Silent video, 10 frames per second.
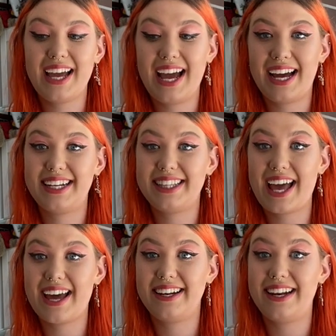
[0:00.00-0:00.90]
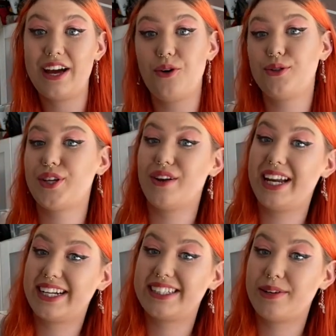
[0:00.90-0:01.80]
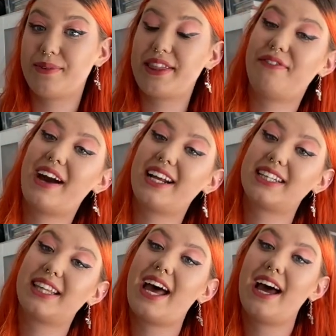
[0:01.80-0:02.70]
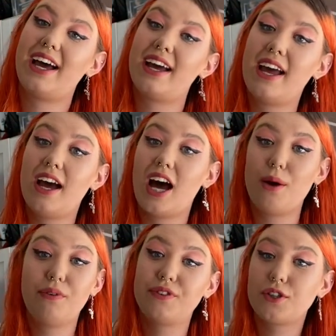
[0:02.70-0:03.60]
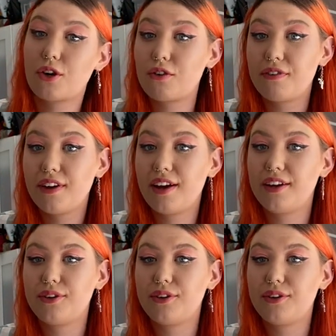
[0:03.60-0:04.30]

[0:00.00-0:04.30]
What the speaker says: and then it also links in with the fact that I'm a photographer,